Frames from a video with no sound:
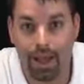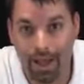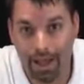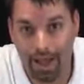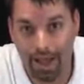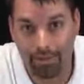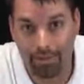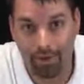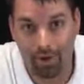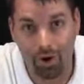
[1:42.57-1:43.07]
I
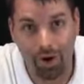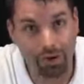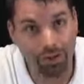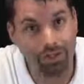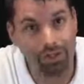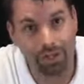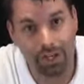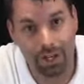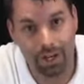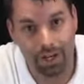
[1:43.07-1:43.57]
have it all
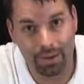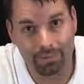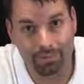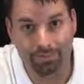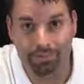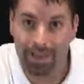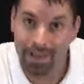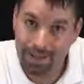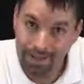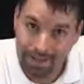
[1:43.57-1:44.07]
set up.
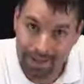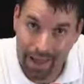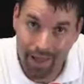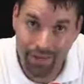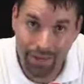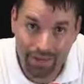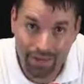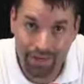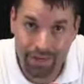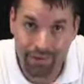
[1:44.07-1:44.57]

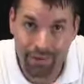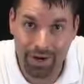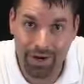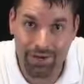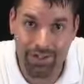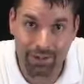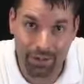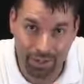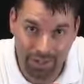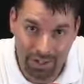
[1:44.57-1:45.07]
Now let's get
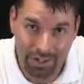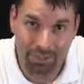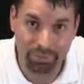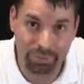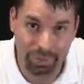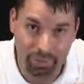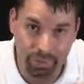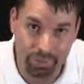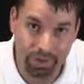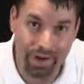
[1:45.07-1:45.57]
ready to
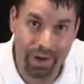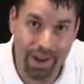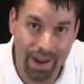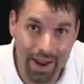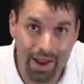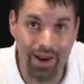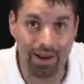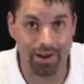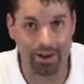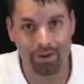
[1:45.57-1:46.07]
explore
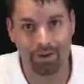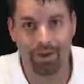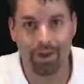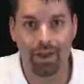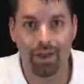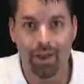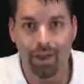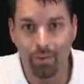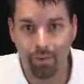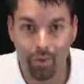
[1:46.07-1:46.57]
air.
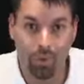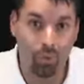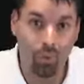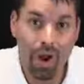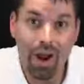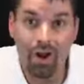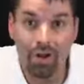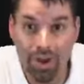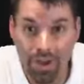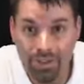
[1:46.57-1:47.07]
Well,
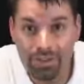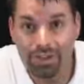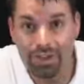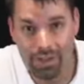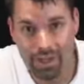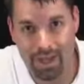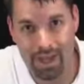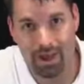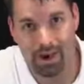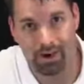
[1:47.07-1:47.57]
where is
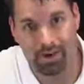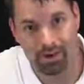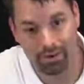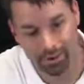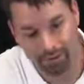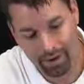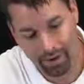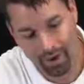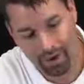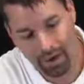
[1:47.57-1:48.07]
the air?
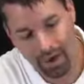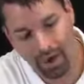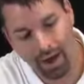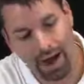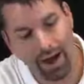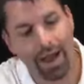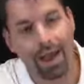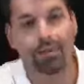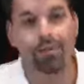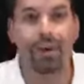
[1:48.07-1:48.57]

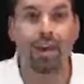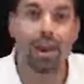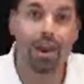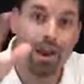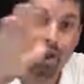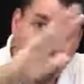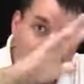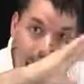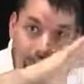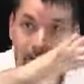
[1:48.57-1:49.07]
I have
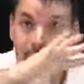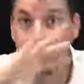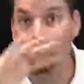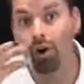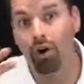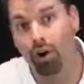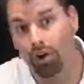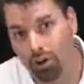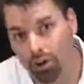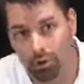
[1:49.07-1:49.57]
air
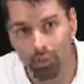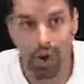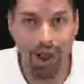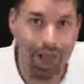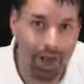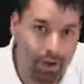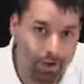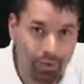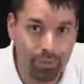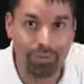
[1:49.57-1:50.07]
all
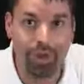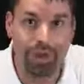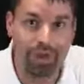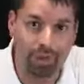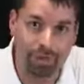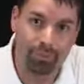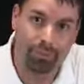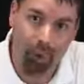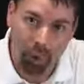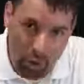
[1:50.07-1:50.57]
around
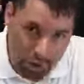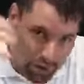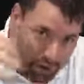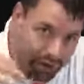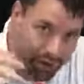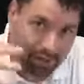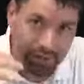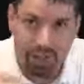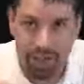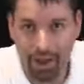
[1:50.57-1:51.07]
me,
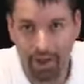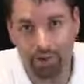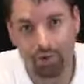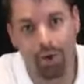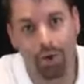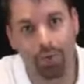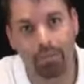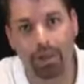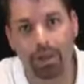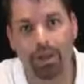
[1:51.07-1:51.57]
pushing down
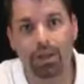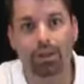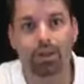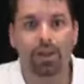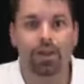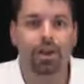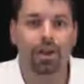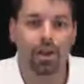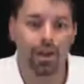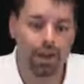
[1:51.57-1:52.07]
on me,
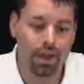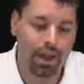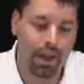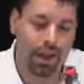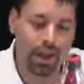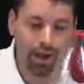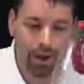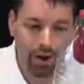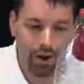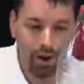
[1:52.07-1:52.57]

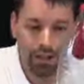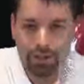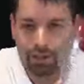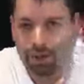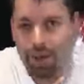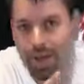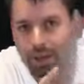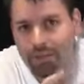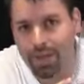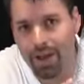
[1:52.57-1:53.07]
and I
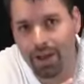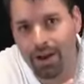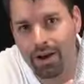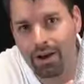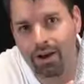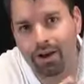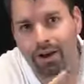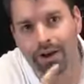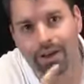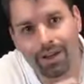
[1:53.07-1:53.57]
also have
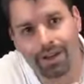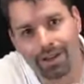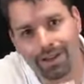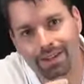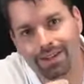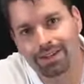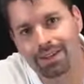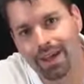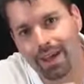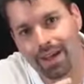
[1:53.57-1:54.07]
air
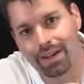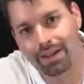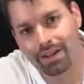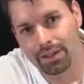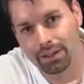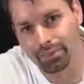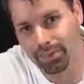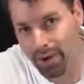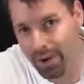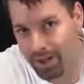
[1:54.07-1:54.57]
inside
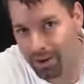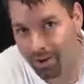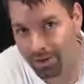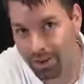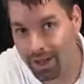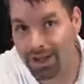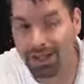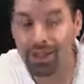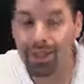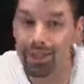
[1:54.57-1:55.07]
this
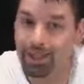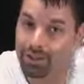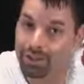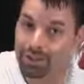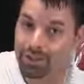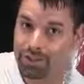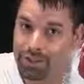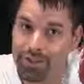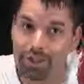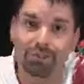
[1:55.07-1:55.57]
bottle. I can't
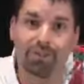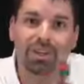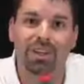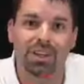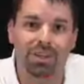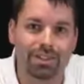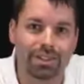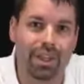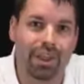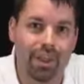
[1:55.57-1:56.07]
see it
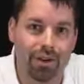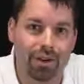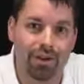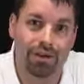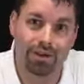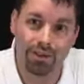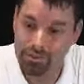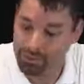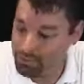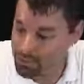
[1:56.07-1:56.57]
because
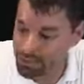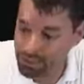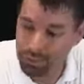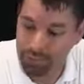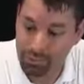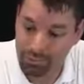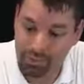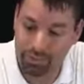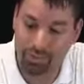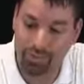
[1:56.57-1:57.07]
air is
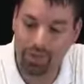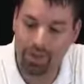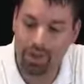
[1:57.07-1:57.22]
invisible.